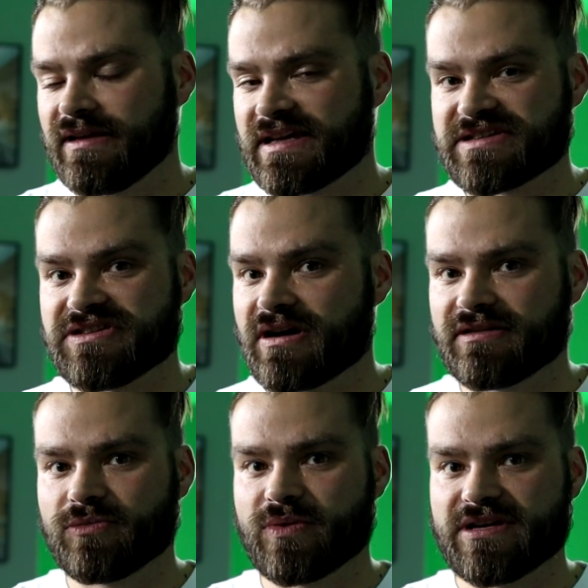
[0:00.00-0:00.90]
And that's
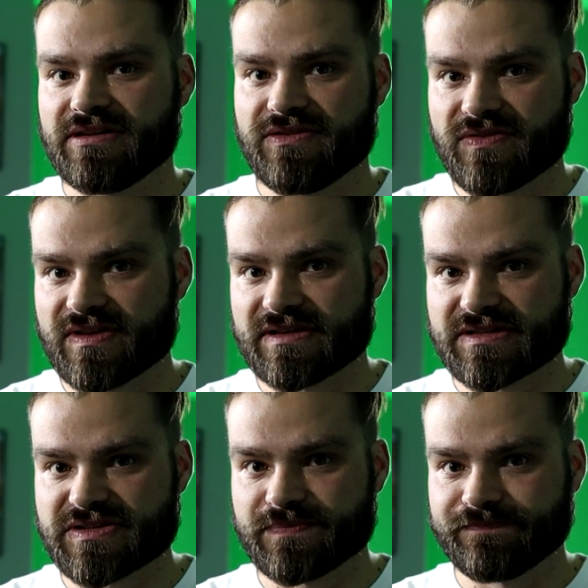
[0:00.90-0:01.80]
not the way to do
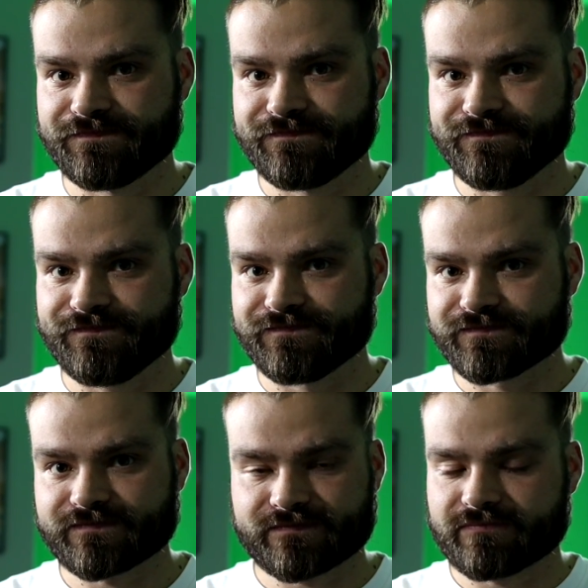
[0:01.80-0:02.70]
things.
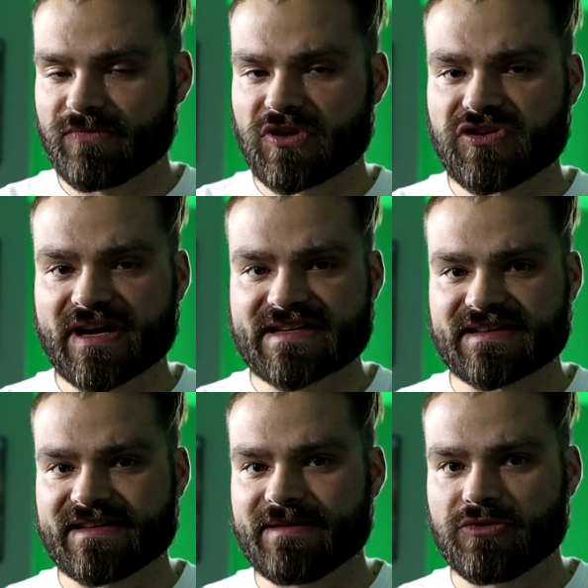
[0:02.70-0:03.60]
You
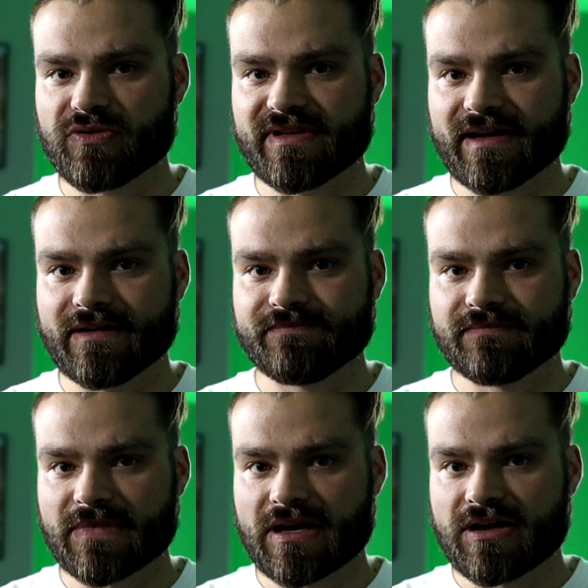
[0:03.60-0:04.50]
can keep doing that.
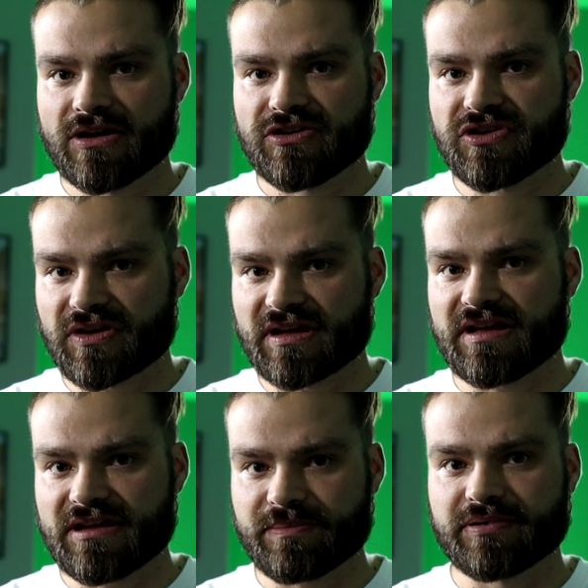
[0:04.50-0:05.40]
You can
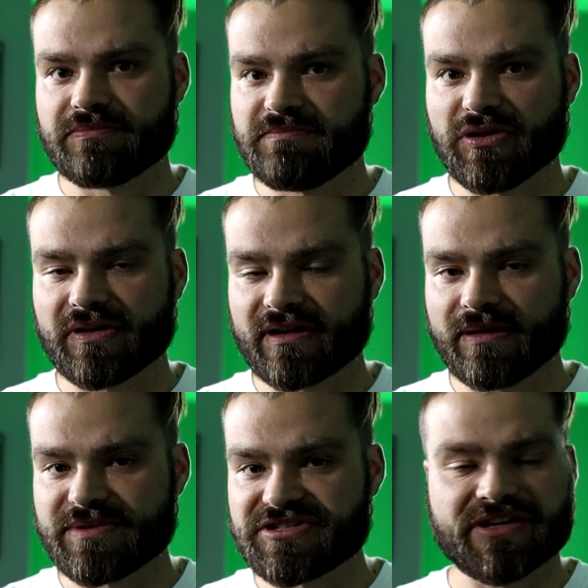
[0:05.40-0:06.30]
keep building
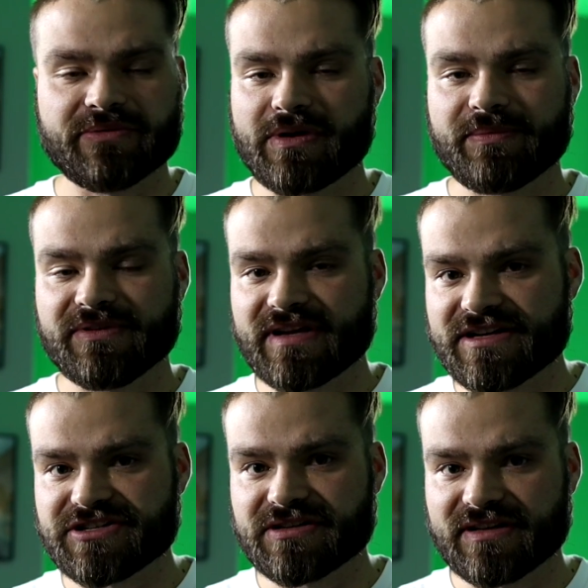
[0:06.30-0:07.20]
up a shitty
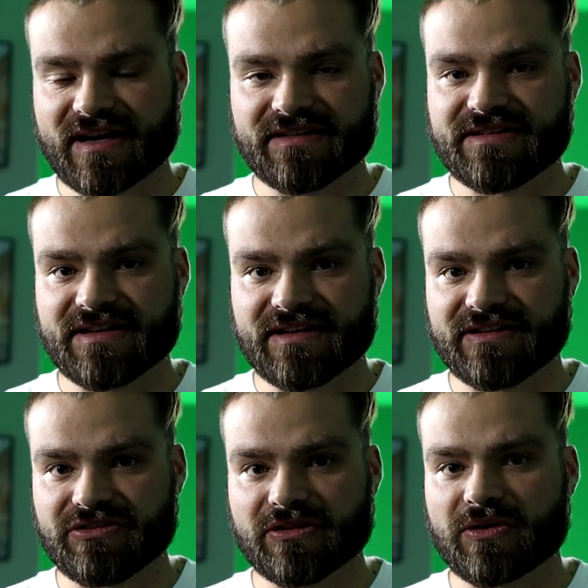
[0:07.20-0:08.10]
reputation in IT
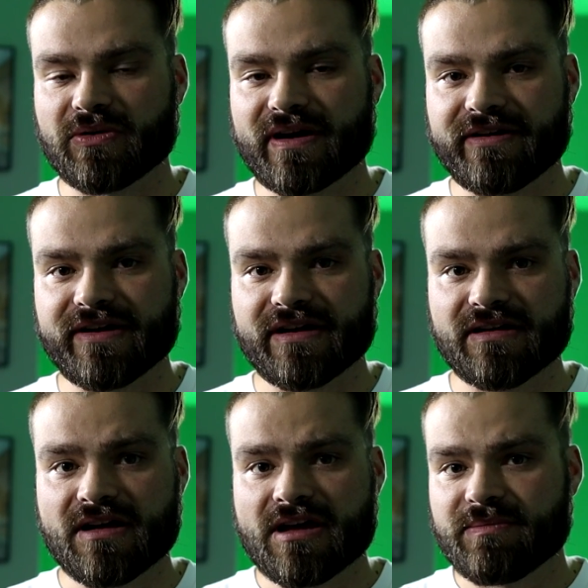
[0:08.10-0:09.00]
in your local
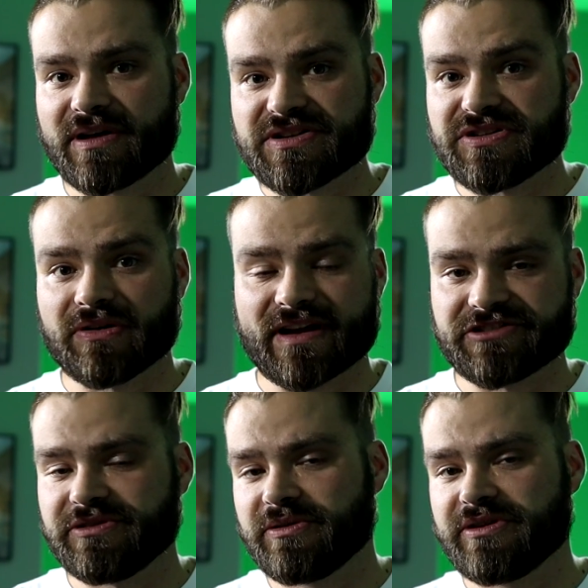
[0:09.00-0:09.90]
area because you don't
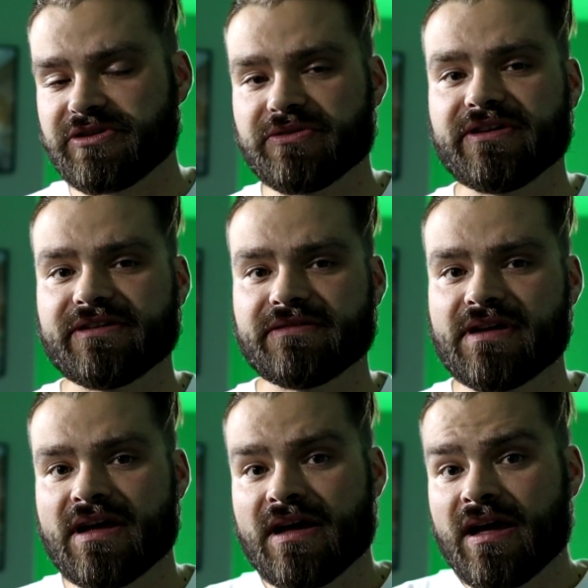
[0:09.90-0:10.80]
actually know what you're doing.
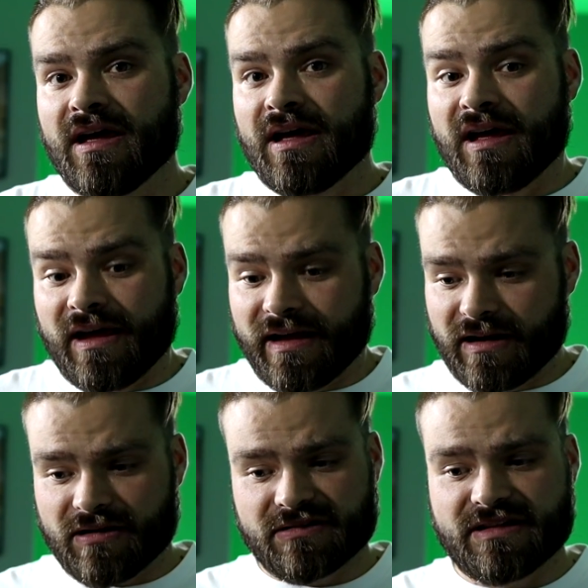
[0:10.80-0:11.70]
And
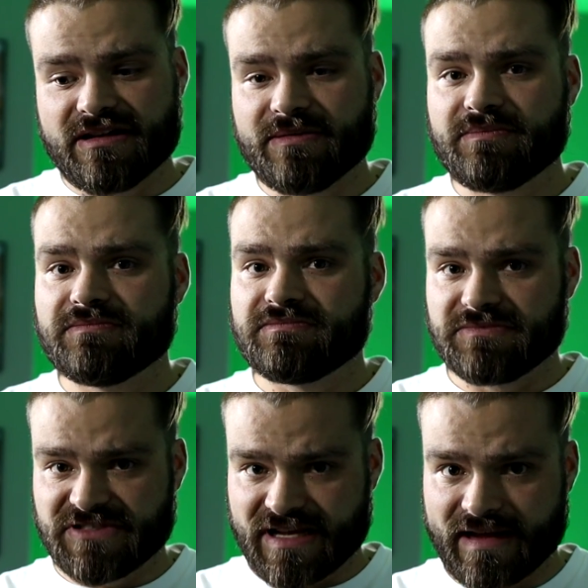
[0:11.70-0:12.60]
I'll keep
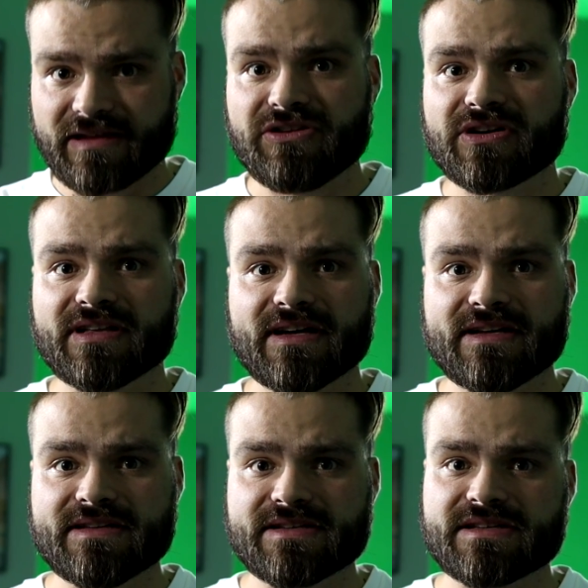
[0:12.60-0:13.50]
taking your
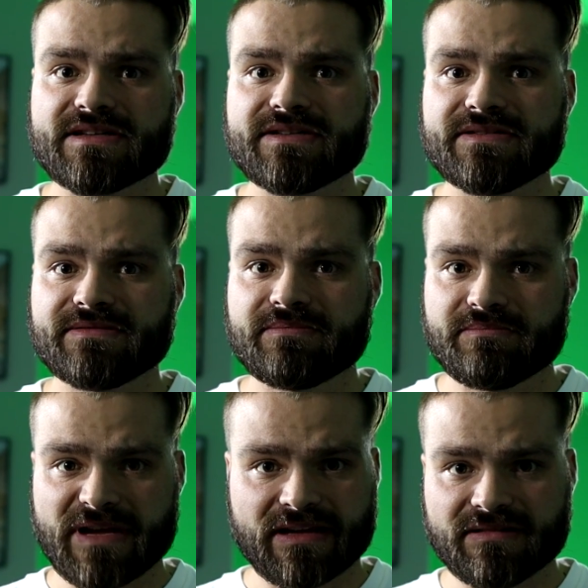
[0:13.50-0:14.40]
clients,
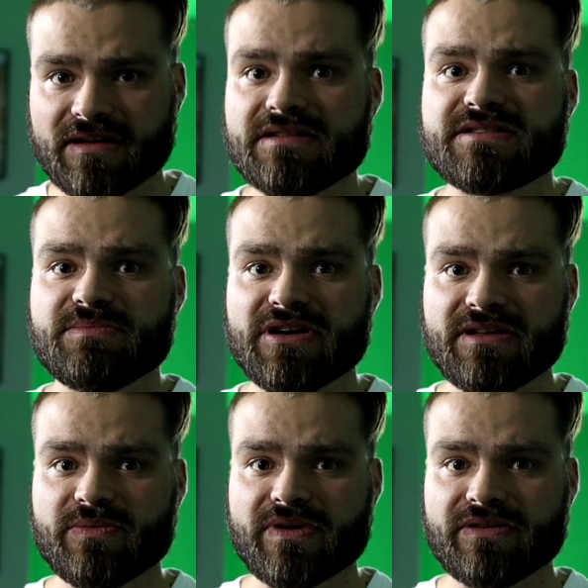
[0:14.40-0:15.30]
making tons of
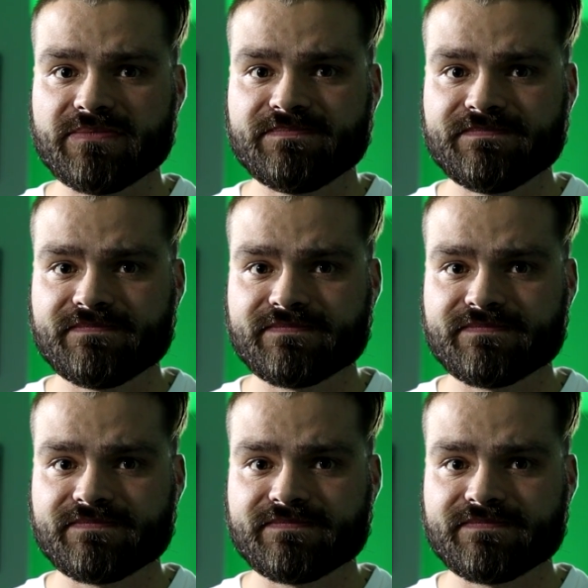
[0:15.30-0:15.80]
money with them,